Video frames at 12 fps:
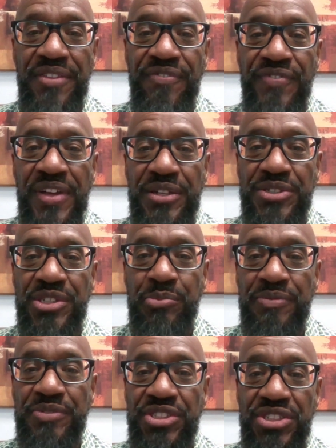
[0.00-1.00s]
Faith
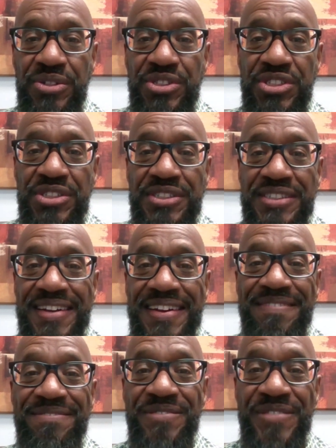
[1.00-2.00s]
Fellowship of Churches
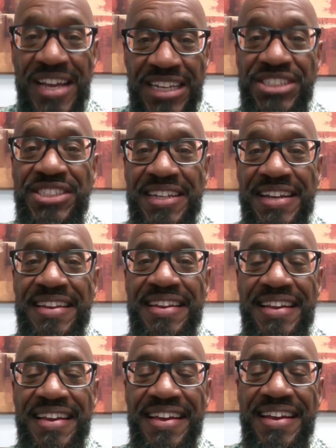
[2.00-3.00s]

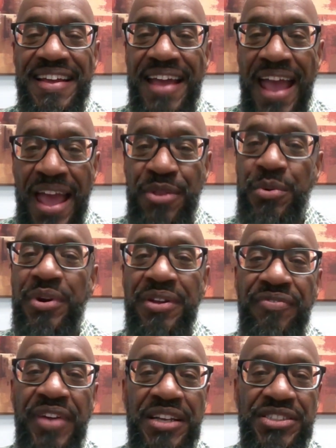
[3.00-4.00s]
Convention. Annual
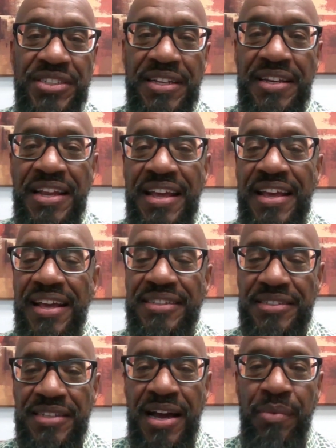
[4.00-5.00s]
convention.
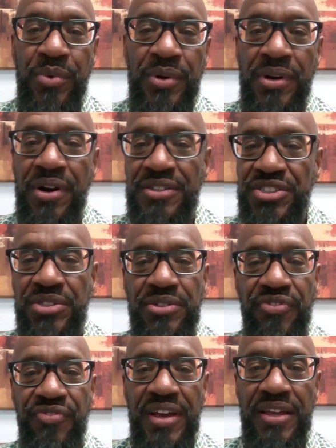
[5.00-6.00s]
It's a time where
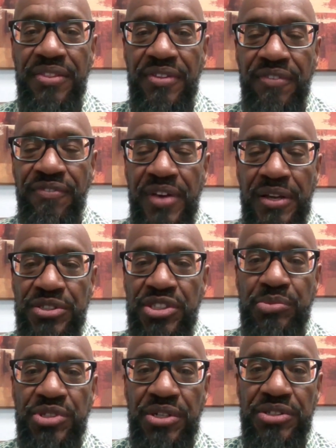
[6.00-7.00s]
Shield of Faith
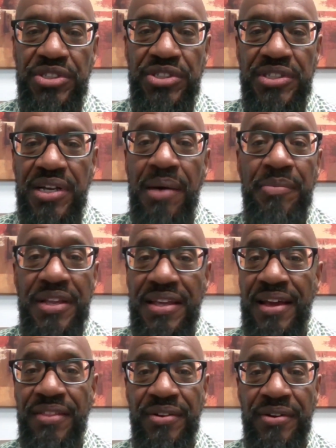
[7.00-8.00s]
Fellowship churches come
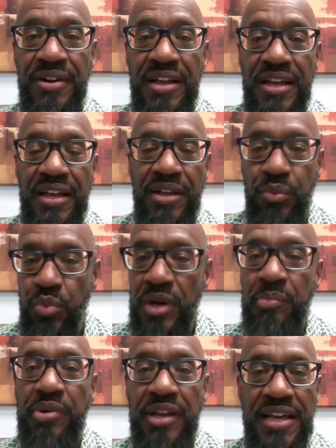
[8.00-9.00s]
together in
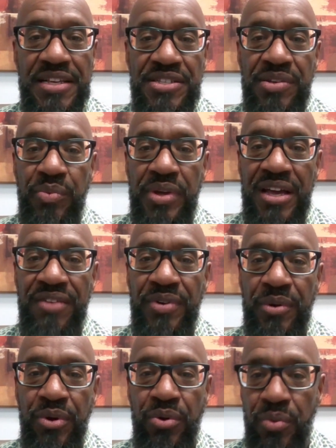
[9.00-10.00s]
one place, and we
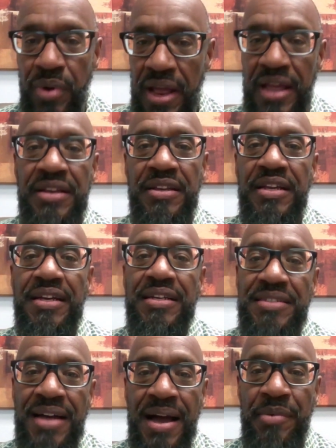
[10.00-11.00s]
have a great
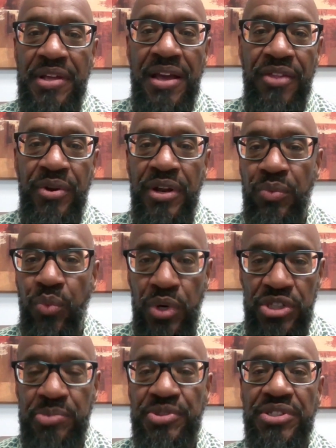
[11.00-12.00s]
time together in
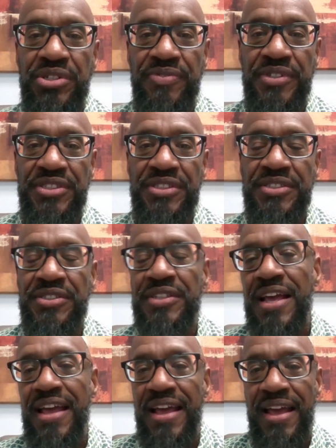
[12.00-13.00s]
worship
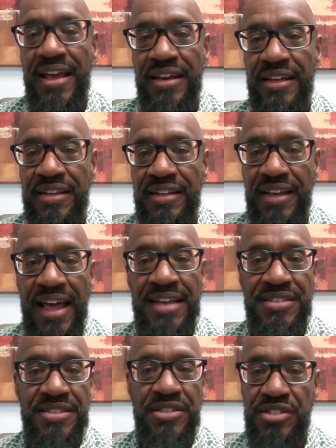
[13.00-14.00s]
services and in
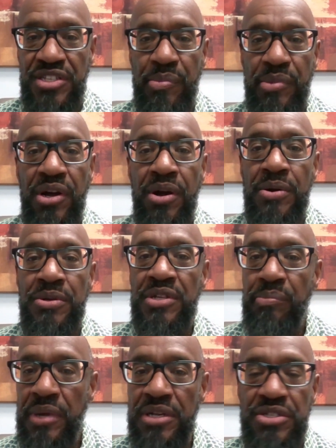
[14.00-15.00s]
classes and
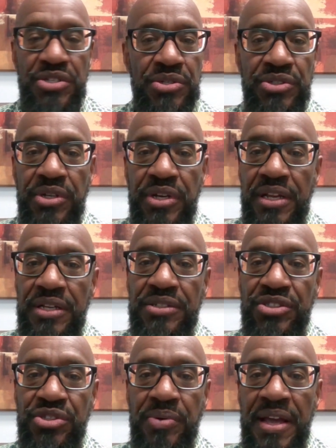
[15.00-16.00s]
seminars, and ministers are
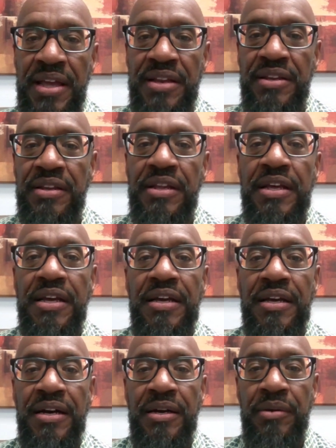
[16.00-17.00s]
getting trained
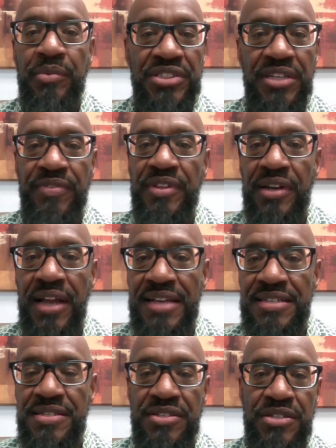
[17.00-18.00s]
and receiving their
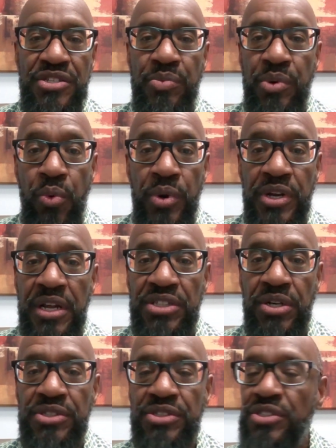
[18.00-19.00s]
licenses, and we're
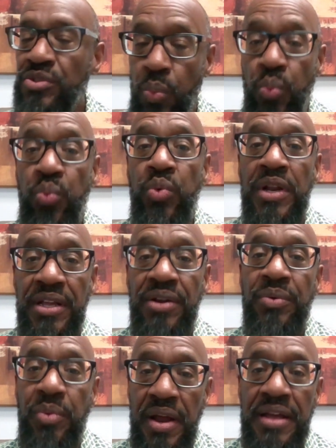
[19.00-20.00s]
ordaining churches. It's a really
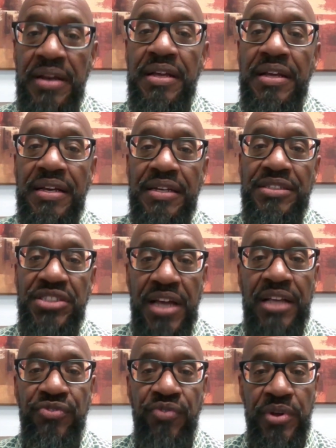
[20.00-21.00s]
great
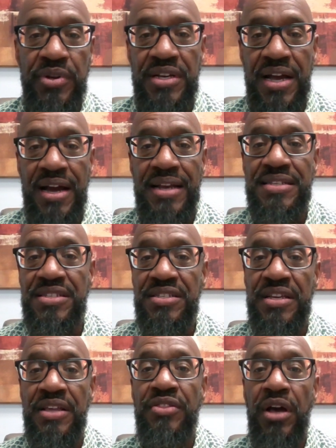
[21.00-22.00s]
chance for you to kind of
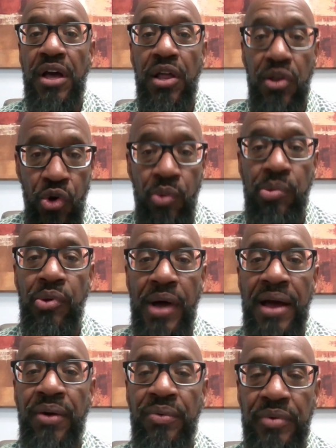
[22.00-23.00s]
see the
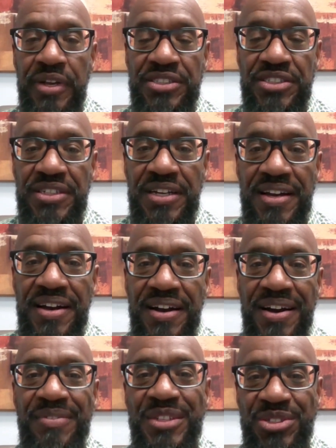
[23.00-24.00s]
global outreach
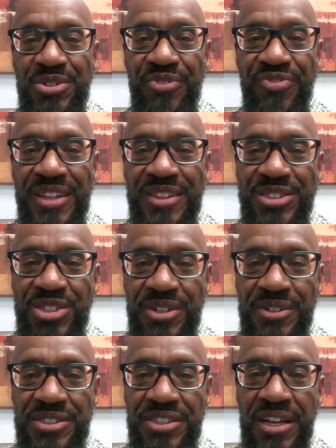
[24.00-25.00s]
of the Shield of Faith
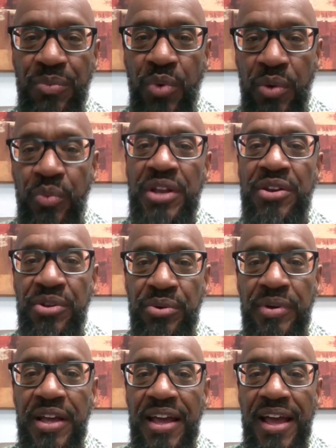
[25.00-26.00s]
Church and what we
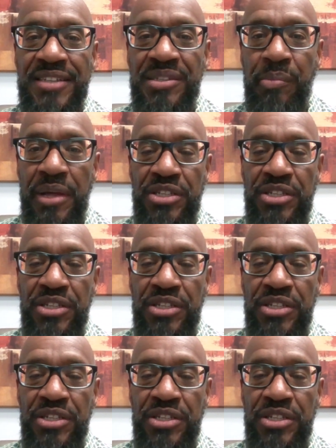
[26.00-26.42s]
do as a